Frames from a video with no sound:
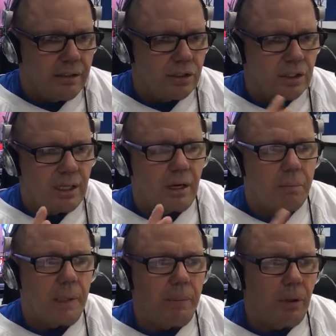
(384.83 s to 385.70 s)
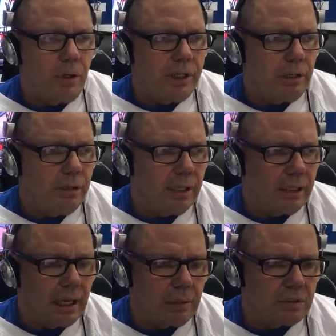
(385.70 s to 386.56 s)
There's a lot of people on here.
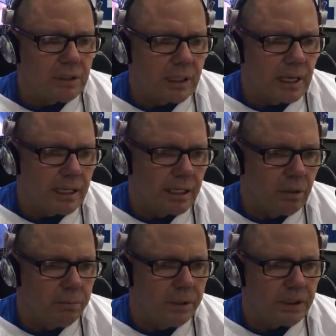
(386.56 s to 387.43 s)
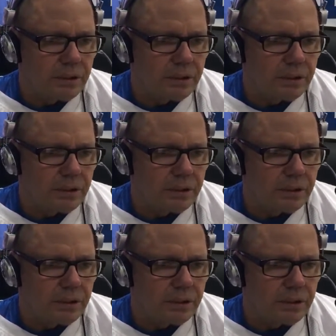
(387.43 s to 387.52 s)
Nicknames kind of help me.